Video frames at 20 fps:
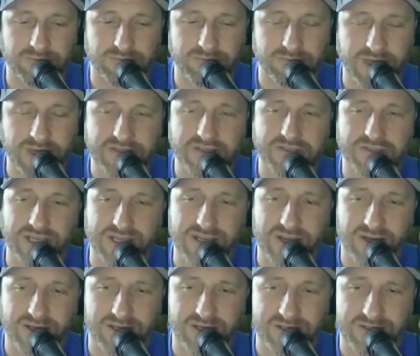message I
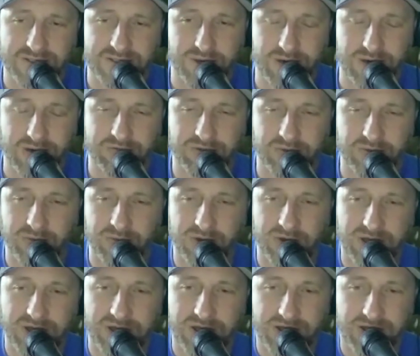got on Instagram from
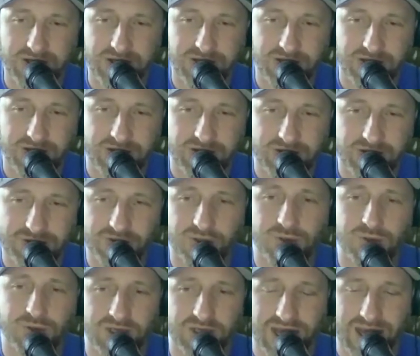a
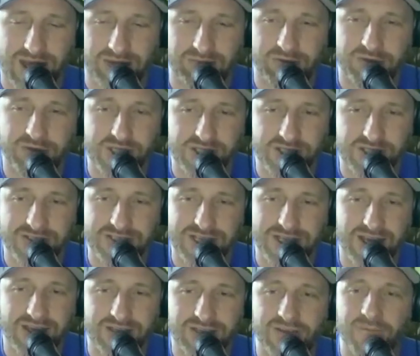student at Virginia
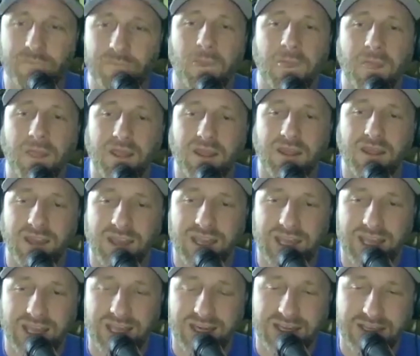Tech,
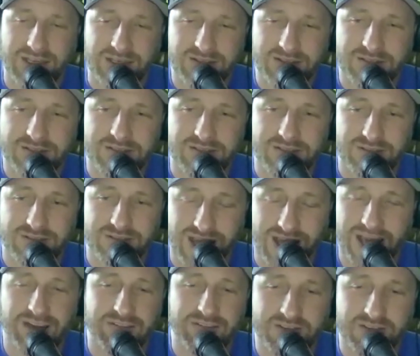and the
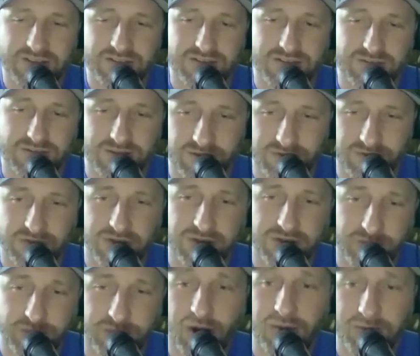head of the
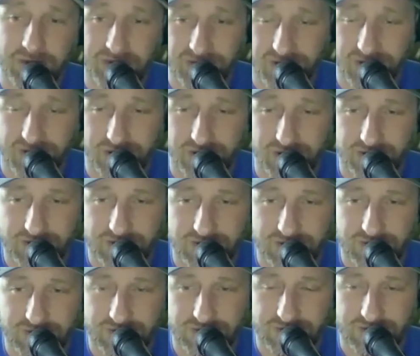department there,
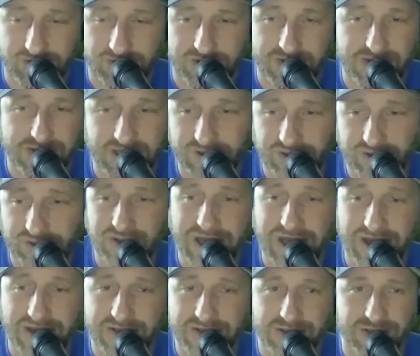the senior
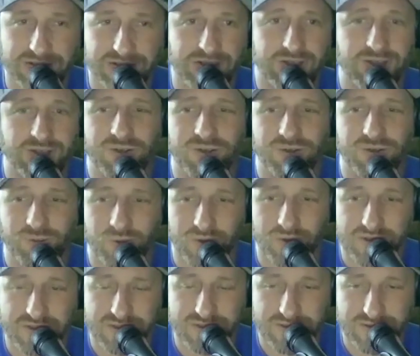class,
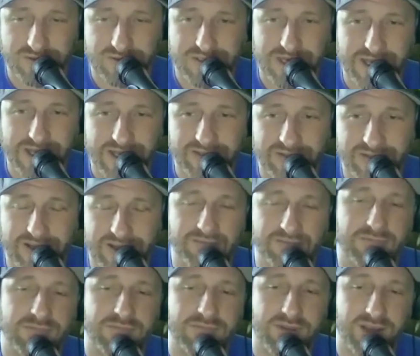was saying that,
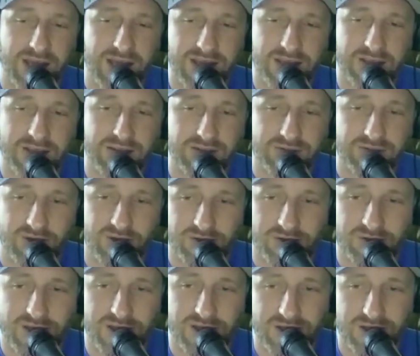hey,
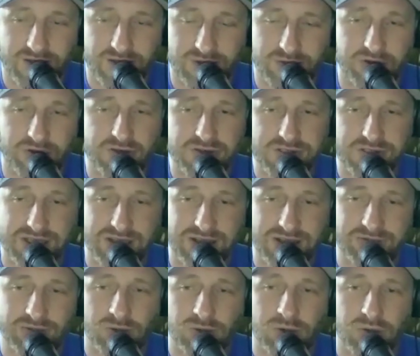on the university
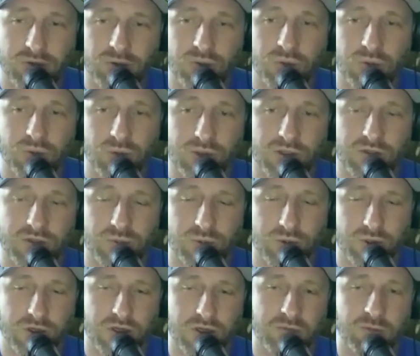level, we're
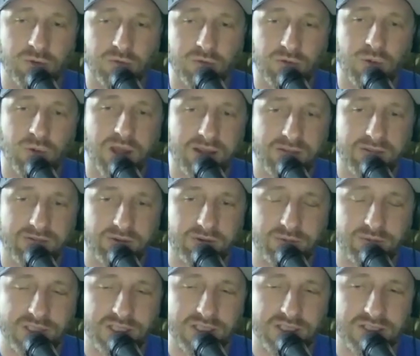going to move away
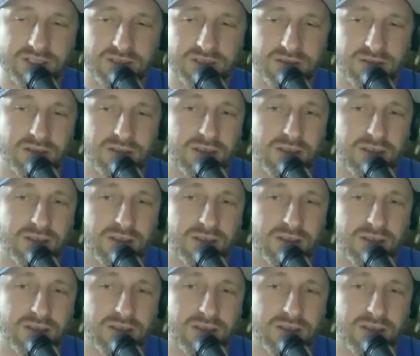from teaching